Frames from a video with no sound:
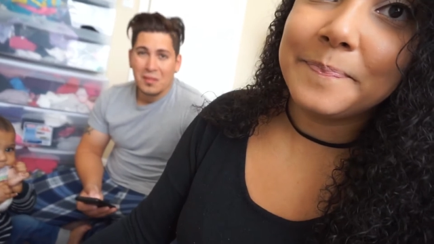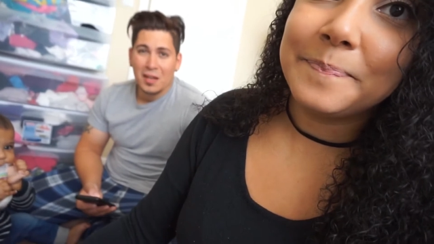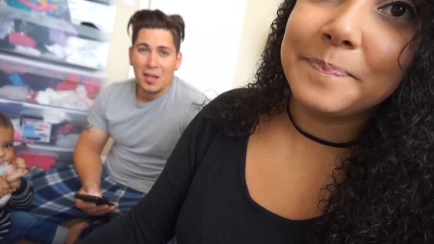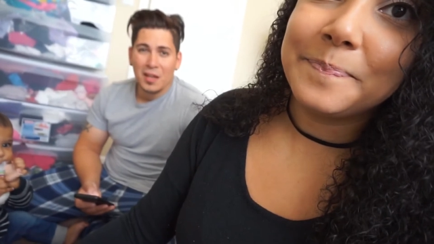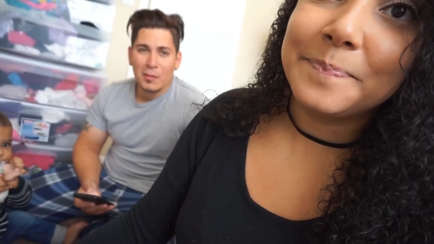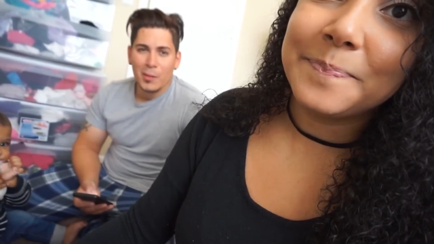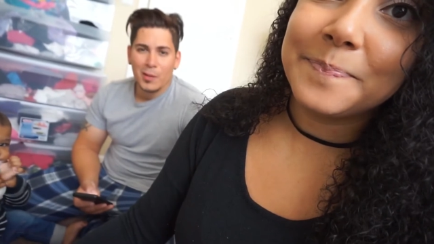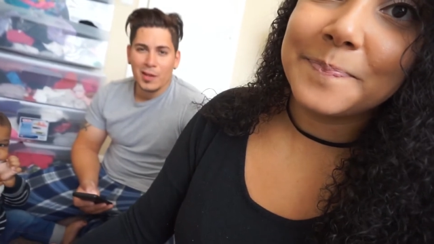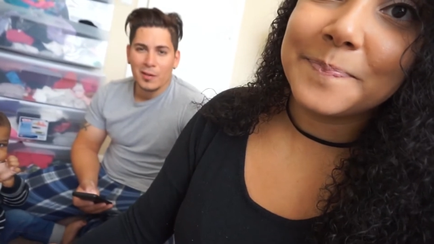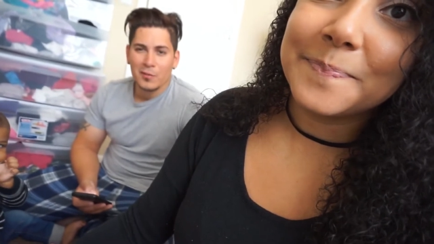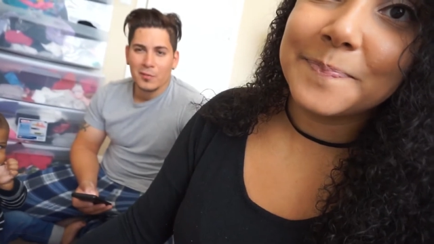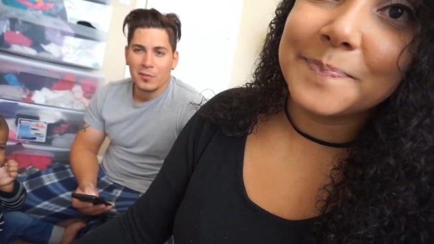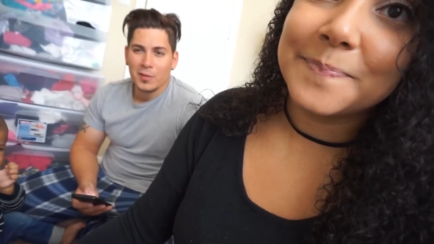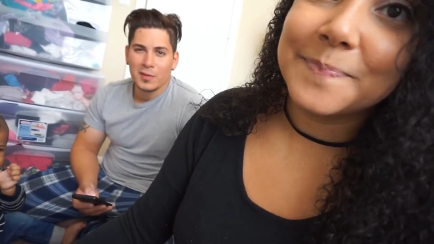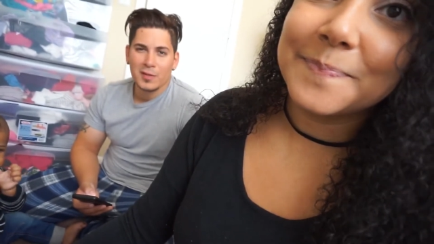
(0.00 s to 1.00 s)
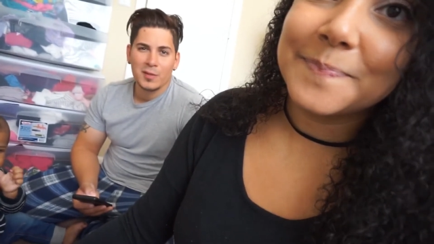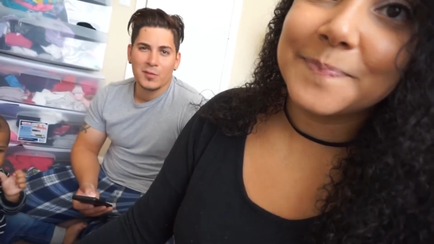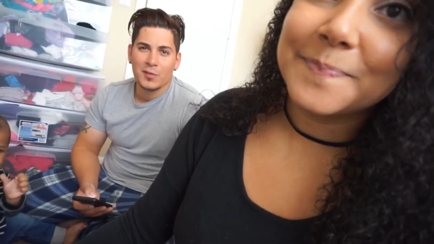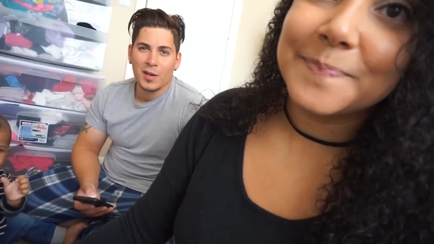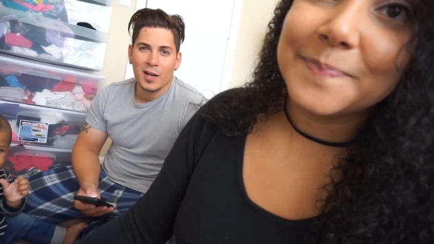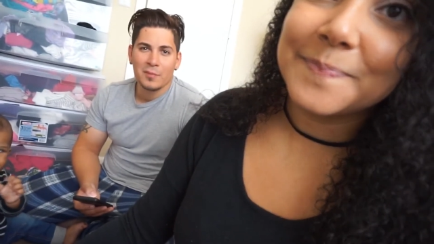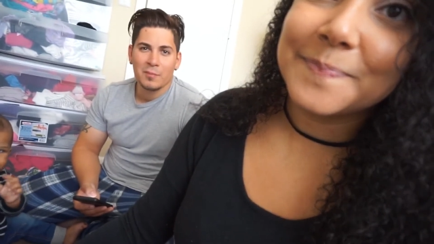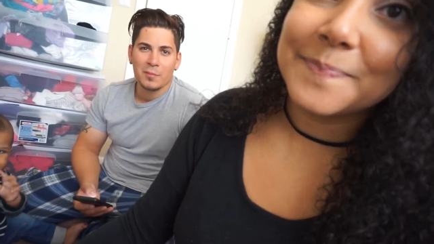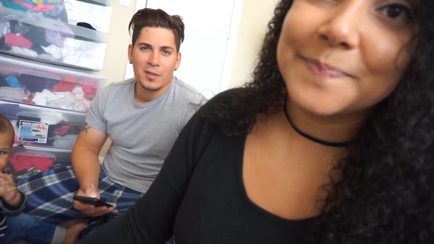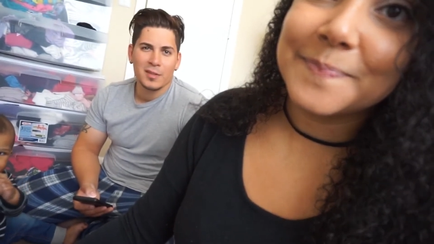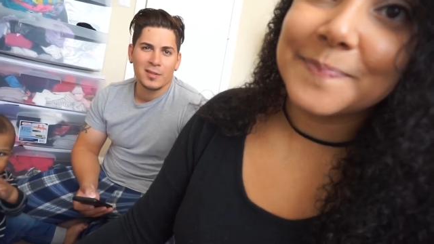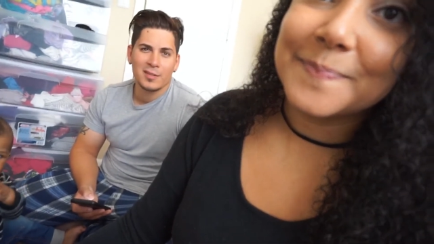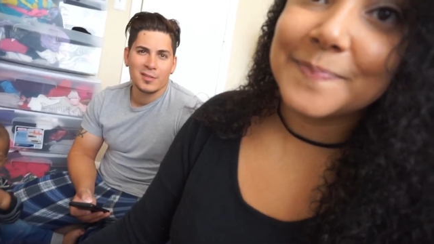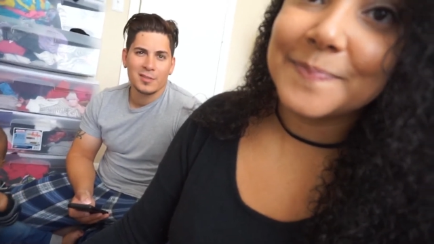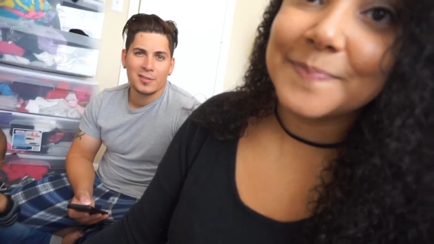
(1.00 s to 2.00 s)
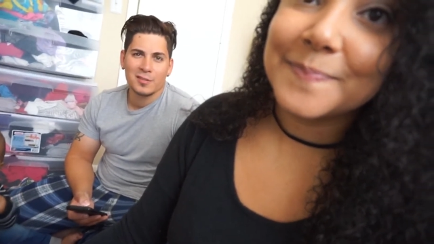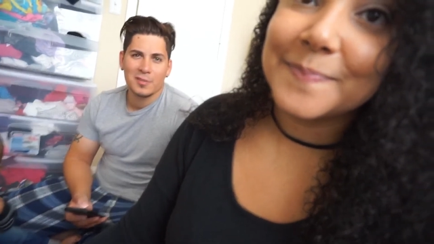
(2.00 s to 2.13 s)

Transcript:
Speaker 1: Nah, maybe like fifty-five minutes.